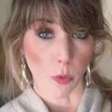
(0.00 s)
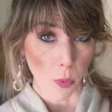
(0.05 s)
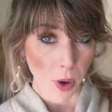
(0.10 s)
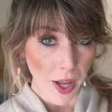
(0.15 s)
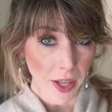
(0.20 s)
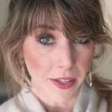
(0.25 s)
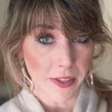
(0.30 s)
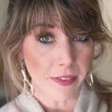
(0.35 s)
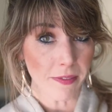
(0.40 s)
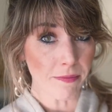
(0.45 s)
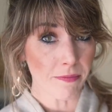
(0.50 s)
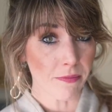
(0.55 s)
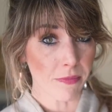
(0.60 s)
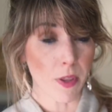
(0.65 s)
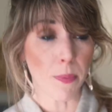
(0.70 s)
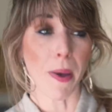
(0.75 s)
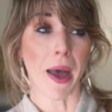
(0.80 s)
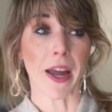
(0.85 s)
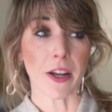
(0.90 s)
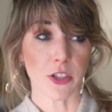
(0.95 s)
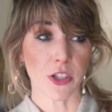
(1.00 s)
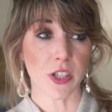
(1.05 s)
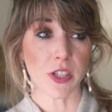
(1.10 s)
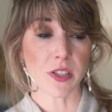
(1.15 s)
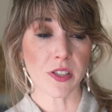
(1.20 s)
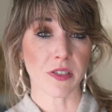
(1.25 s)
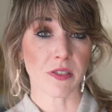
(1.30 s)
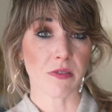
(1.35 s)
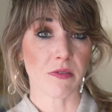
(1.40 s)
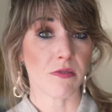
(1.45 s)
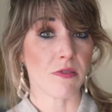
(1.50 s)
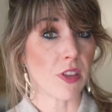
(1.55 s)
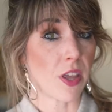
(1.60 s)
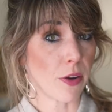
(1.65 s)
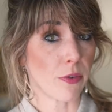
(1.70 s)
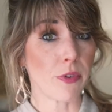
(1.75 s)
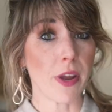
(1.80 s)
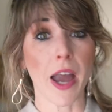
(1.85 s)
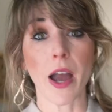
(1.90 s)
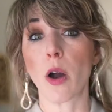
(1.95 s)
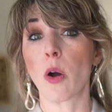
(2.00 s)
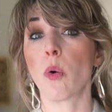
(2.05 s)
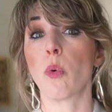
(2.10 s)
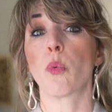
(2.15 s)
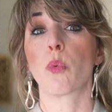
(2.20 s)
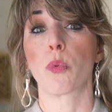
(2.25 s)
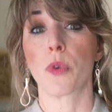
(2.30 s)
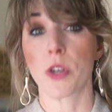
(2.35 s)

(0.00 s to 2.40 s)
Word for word: for one, the patches, they're now